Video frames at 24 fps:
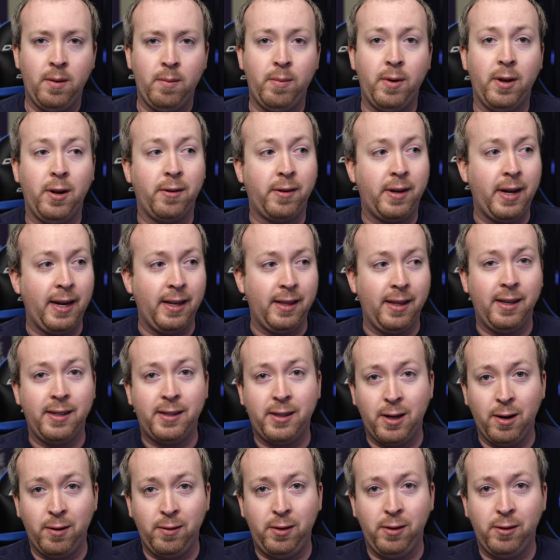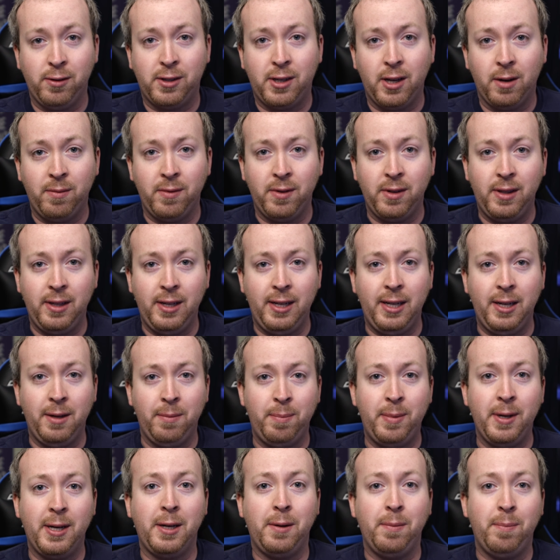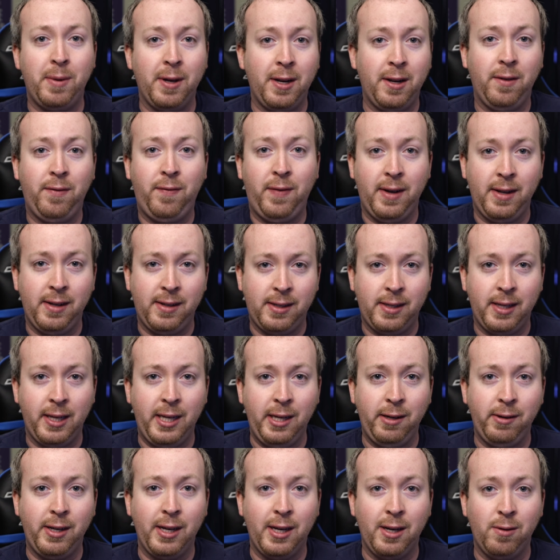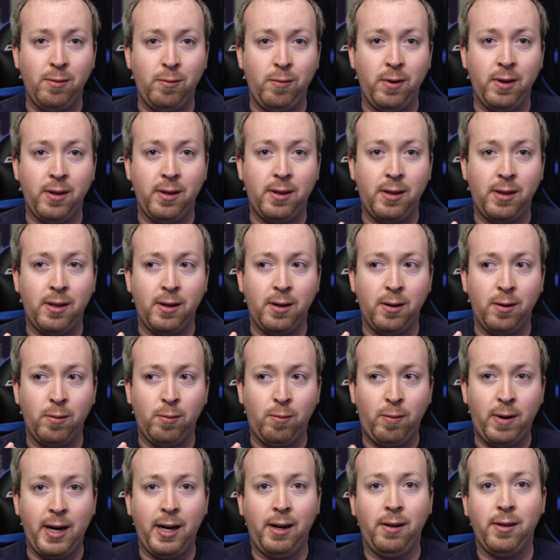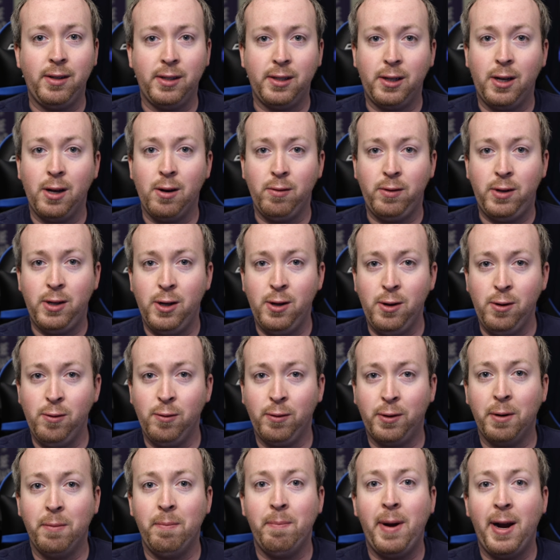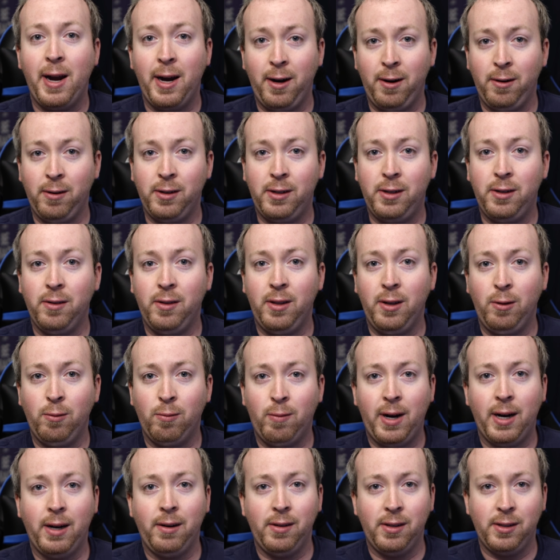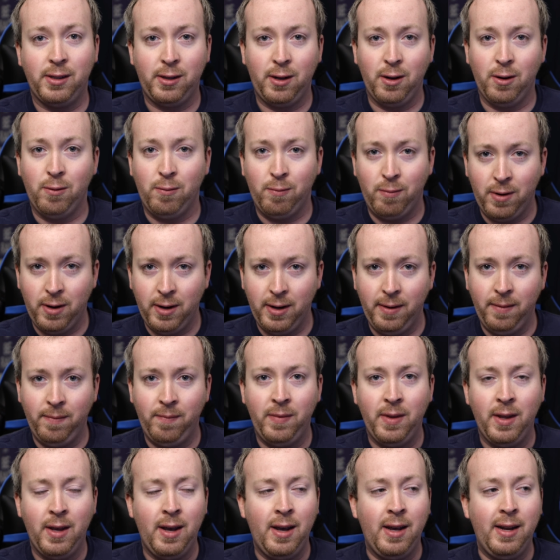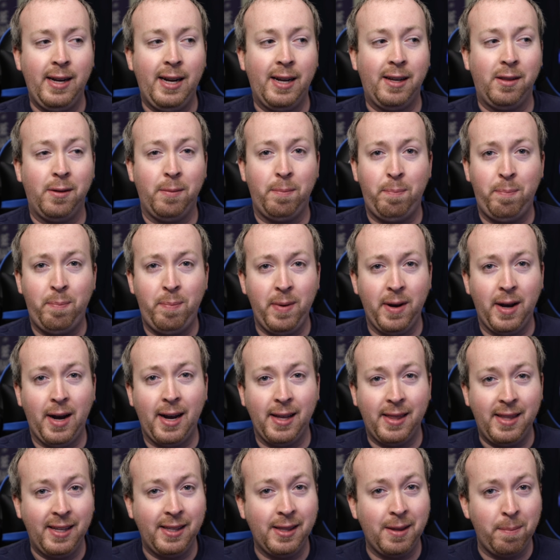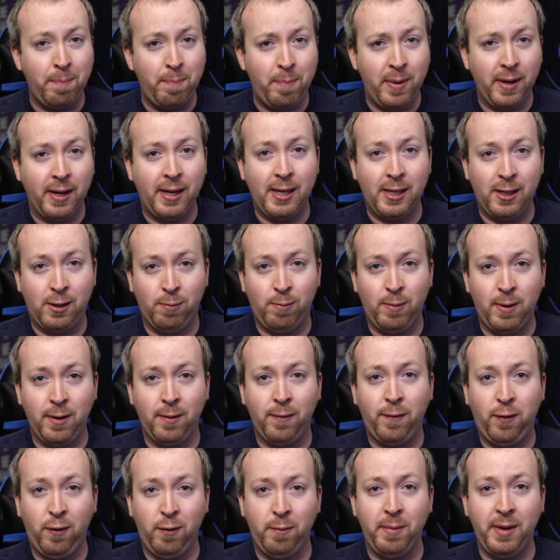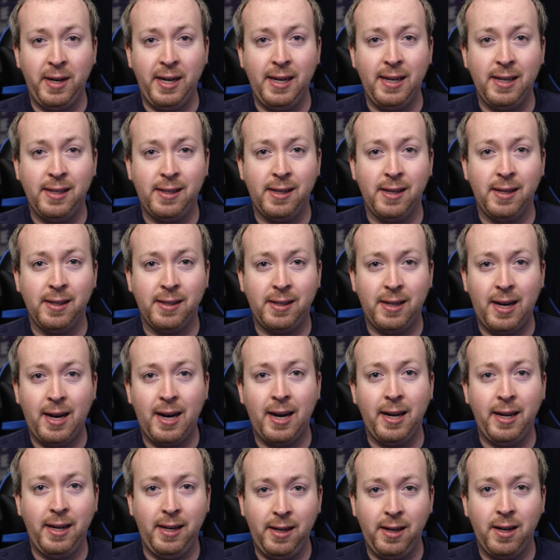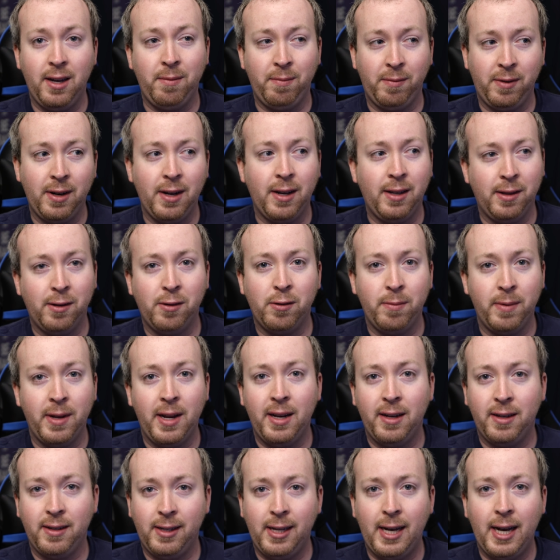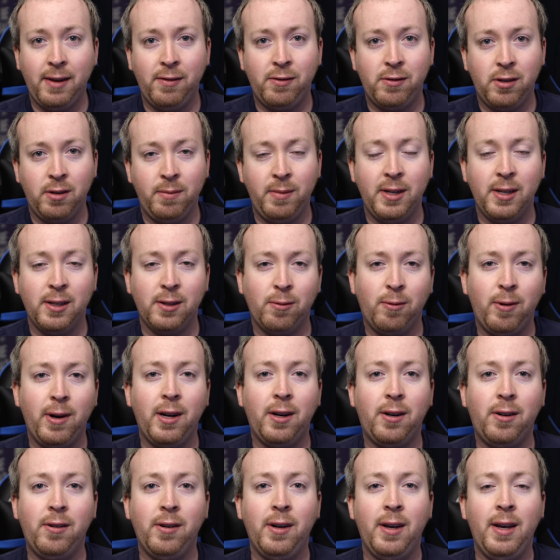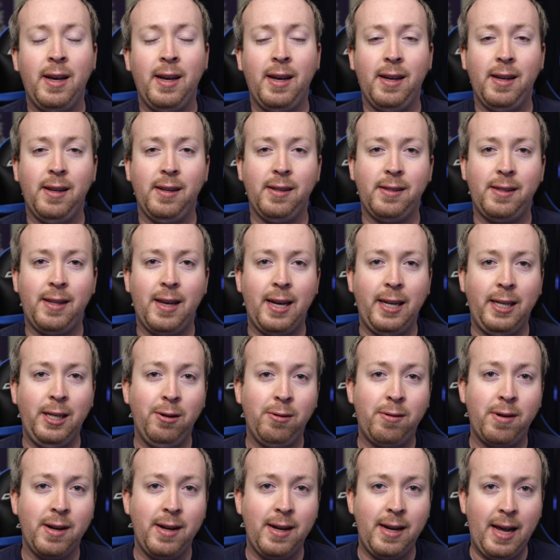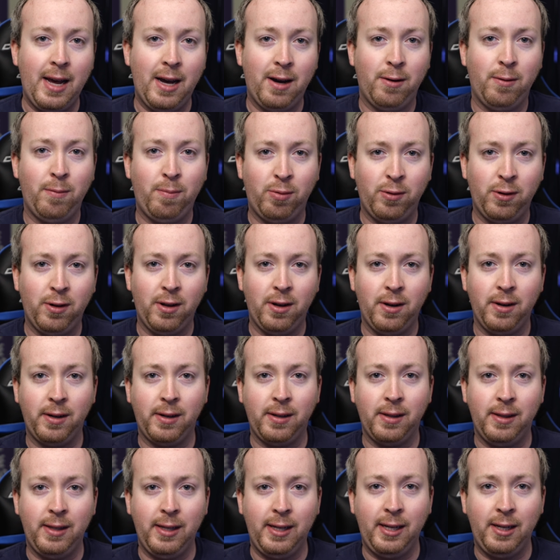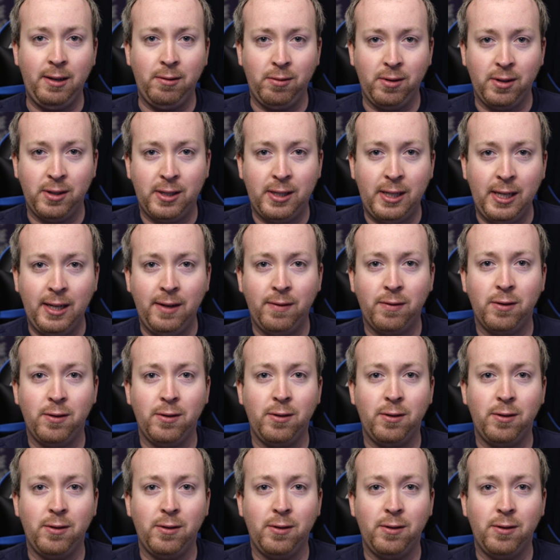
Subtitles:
But okay, let's go through some of the big benefits that you get with the Wireless Go 2 compared to the Wireless Go 1. Now, I think the biggest one for me, since I am a little bit into live streaming as well, is that you can now plug the receiver